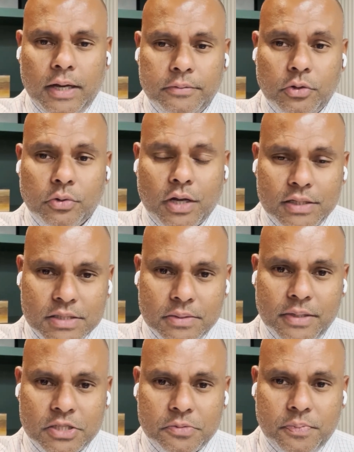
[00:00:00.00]
your
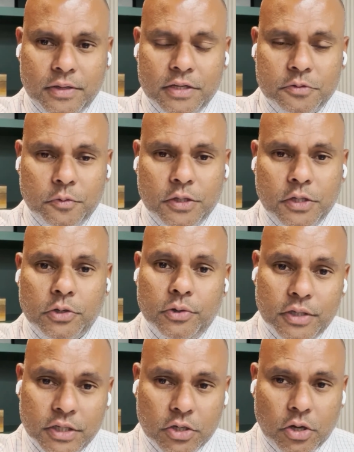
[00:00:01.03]
customer experience within your
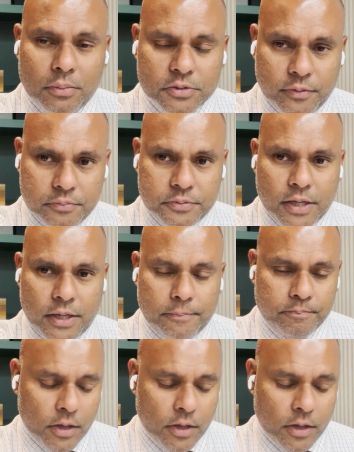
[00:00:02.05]
e-commerce website?